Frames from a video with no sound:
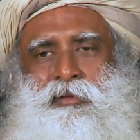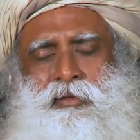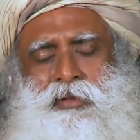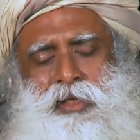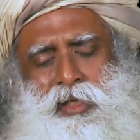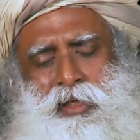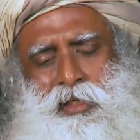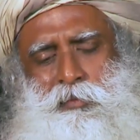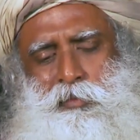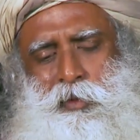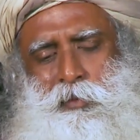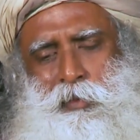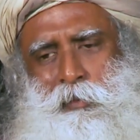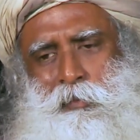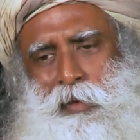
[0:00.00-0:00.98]
Rarely
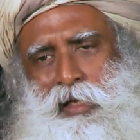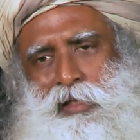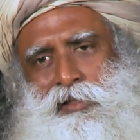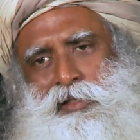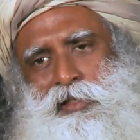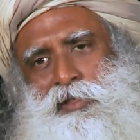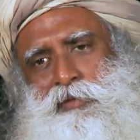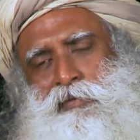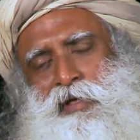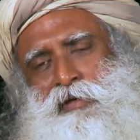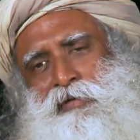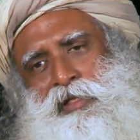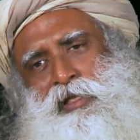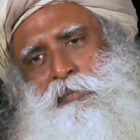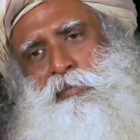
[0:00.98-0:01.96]
people pass this way,
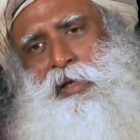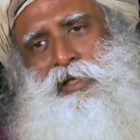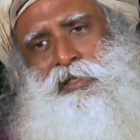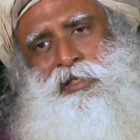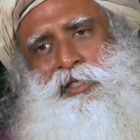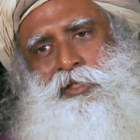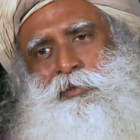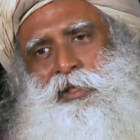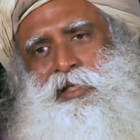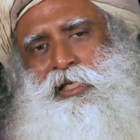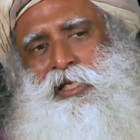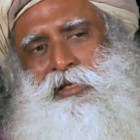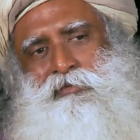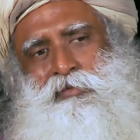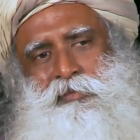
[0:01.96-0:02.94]
when they pass this way,
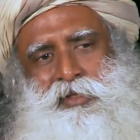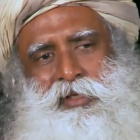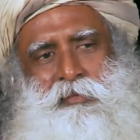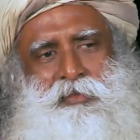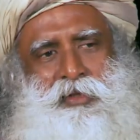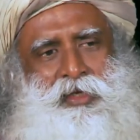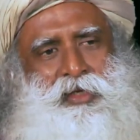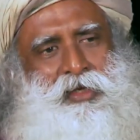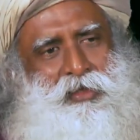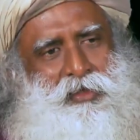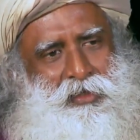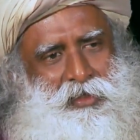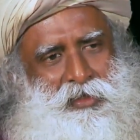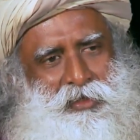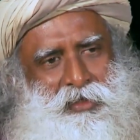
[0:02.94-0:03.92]
they give him something
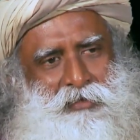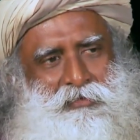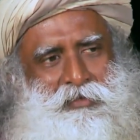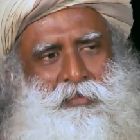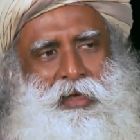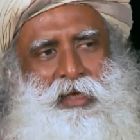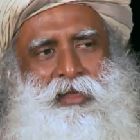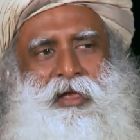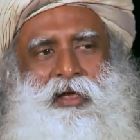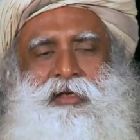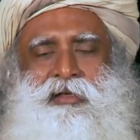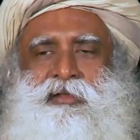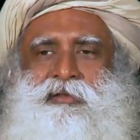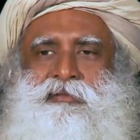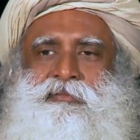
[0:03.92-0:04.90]
and he lives by
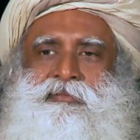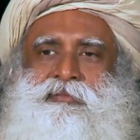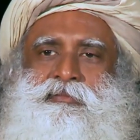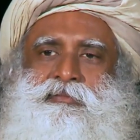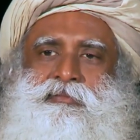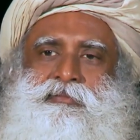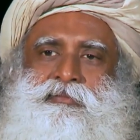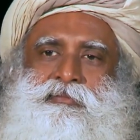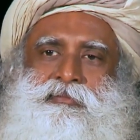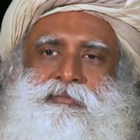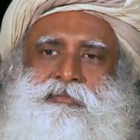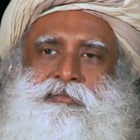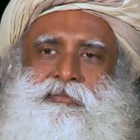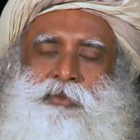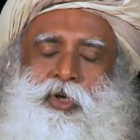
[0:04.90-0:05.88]
that.
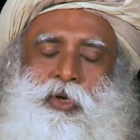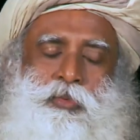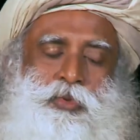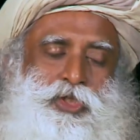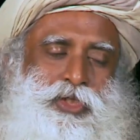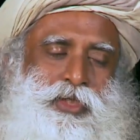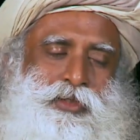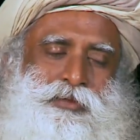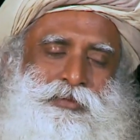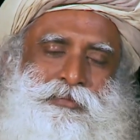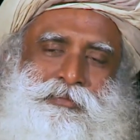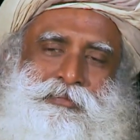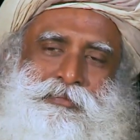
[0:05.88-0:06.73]
No vision.